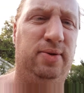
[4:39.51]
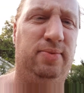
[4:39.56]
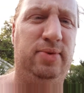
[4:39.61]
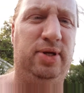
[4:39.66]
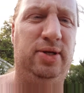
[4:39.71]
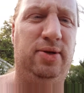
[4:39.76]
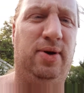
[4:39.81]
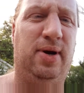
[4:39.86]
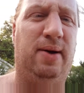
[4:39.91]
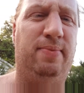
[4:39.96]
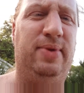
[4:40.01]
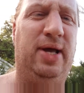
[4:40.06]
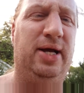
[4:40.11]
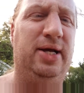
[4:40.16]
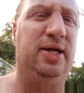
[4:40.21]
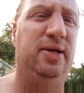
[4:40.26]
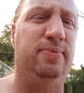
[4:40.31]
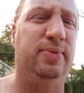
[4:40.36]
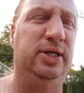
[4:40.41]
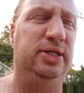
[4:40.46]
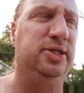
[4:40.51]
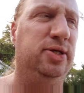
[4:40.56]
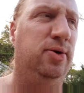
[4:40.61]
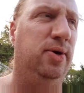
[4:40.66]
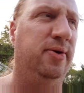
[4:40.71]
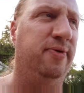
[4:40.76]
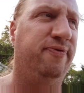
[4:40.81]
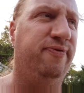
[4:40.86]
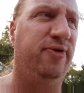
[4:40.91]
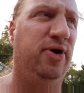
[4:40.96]
them you know i'm not going to be
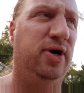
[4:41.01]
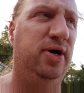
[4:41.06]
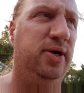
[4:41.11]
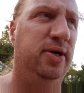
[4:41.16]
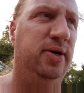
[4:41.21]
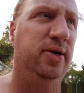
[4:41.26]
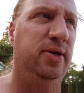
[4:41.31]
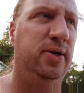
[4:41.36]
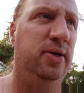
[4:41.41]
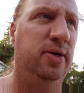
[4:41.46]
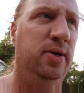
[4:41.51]
so upfront